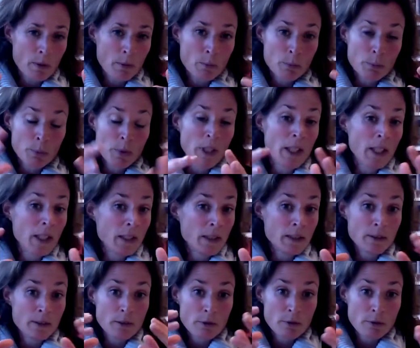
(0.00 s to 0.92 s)

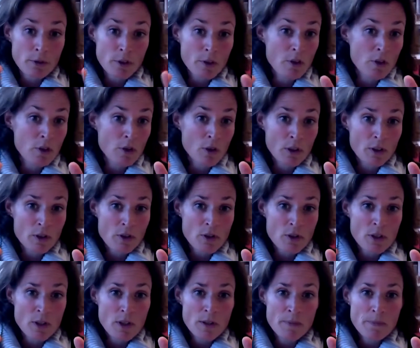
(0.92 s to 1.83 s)
brain
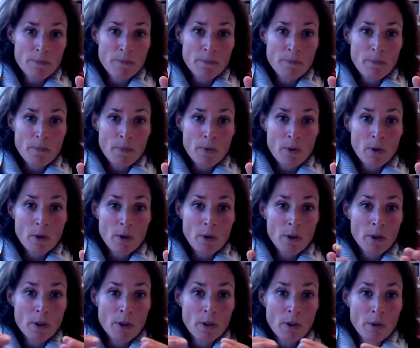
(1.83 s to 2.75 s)
physiology
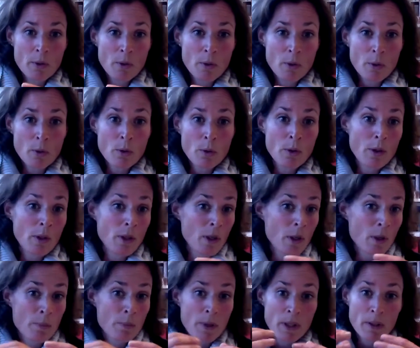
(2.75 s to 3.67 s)
or
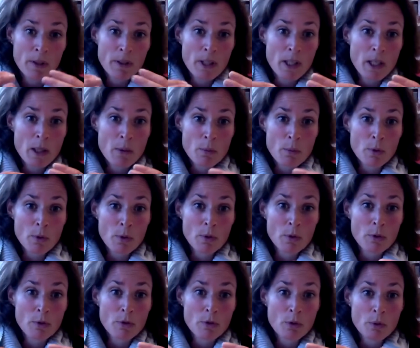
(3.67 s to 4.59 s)
are better
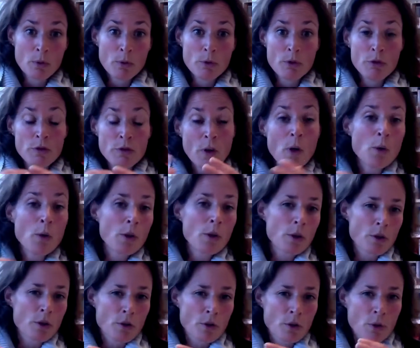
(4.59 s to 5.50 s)
able to
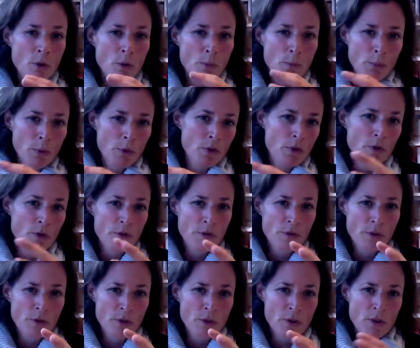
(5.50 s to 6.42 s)
focus on positive
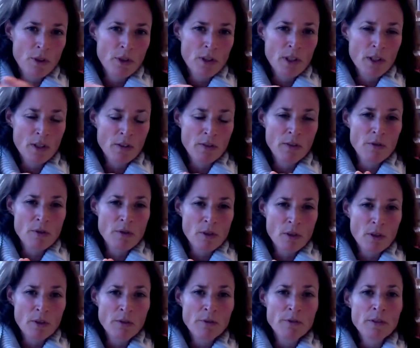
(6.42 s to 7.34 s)
versus negative
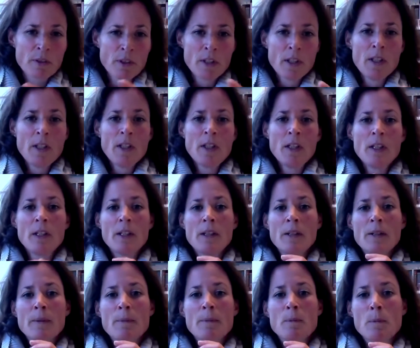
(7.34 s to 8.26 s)
stuff.
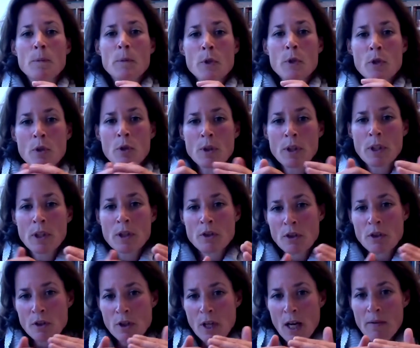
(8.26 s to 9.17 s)
So there's
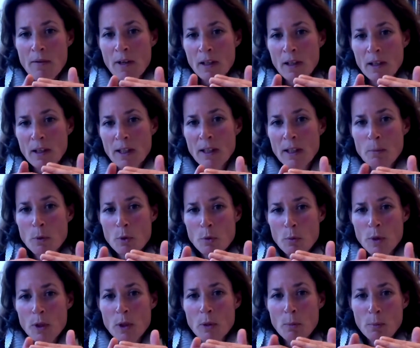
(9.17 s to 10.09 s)
a direct link
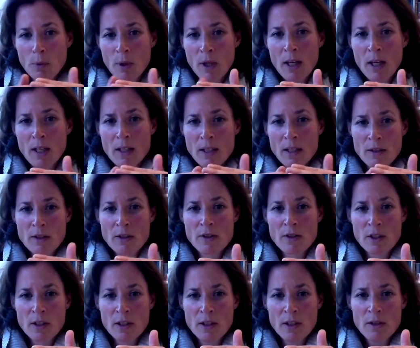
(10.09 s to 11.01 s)
between the brain and the
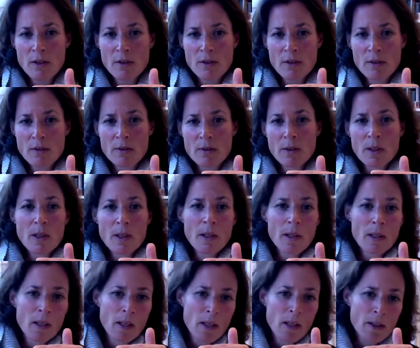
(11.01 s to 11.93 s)
genes,
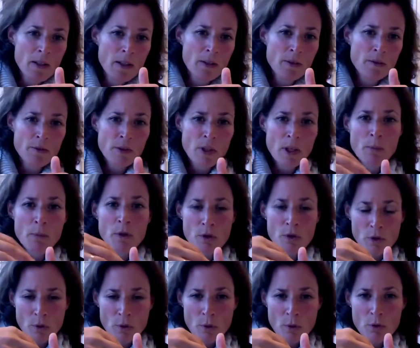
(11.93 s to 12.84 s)
and the environment is
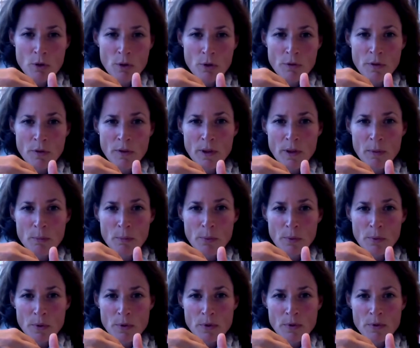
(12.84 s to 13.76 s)
also very
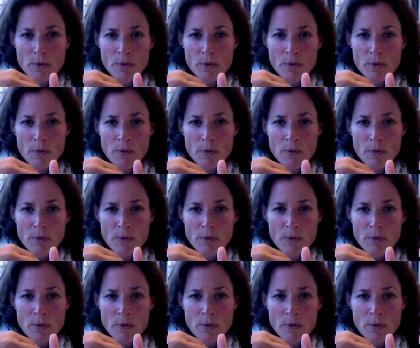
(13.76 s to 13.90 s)
important.